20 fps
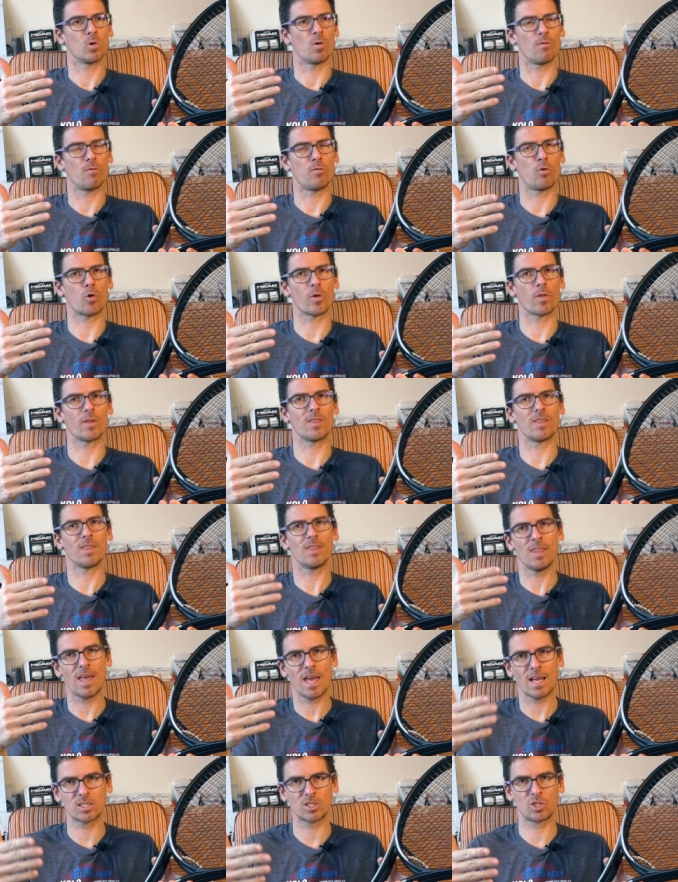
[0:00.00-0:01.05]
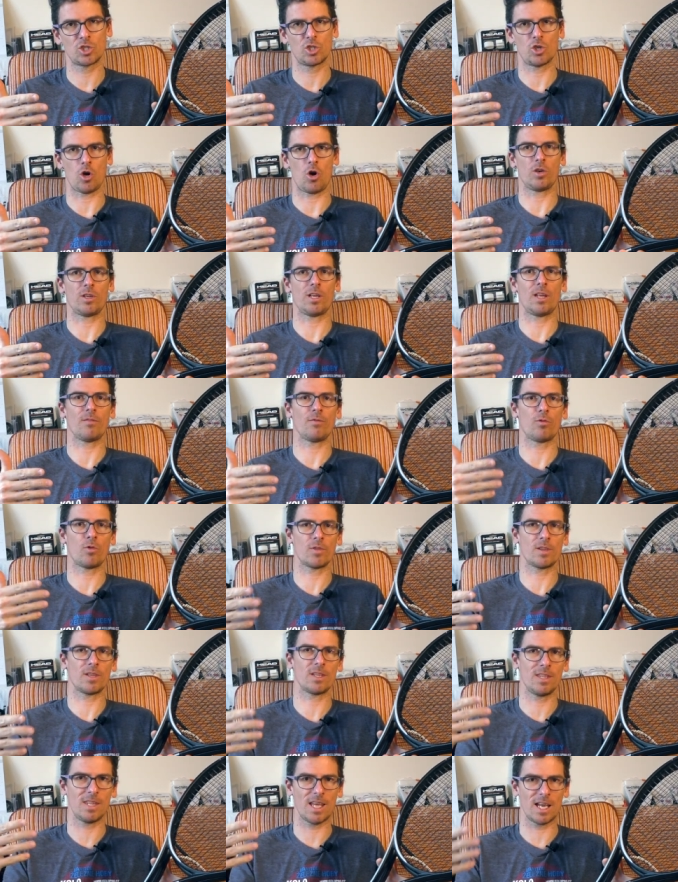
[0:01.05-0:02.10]
for the next shot and for
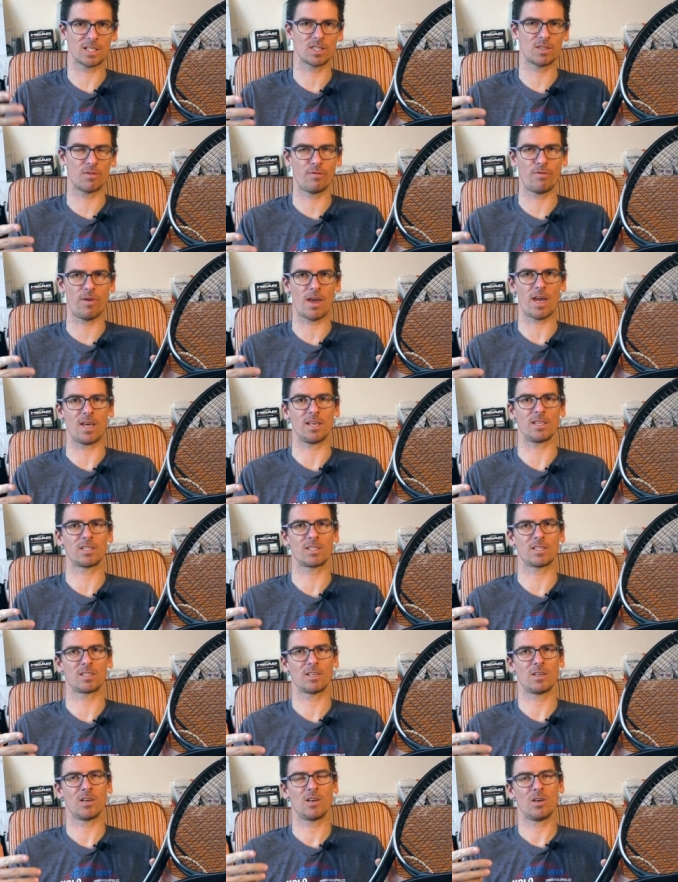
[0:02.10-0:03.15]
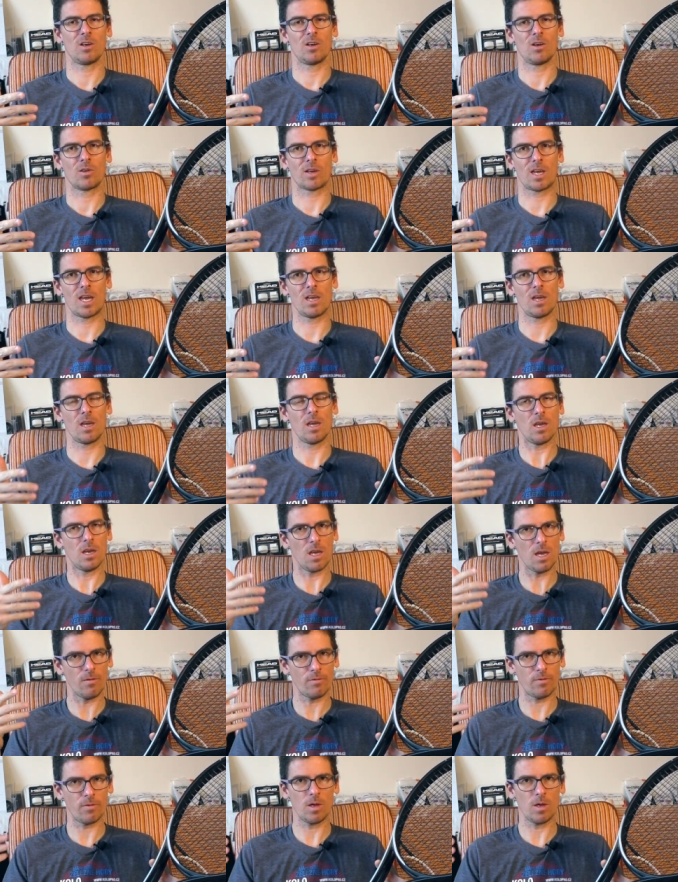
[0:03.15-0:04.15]
the next phase. Okay, if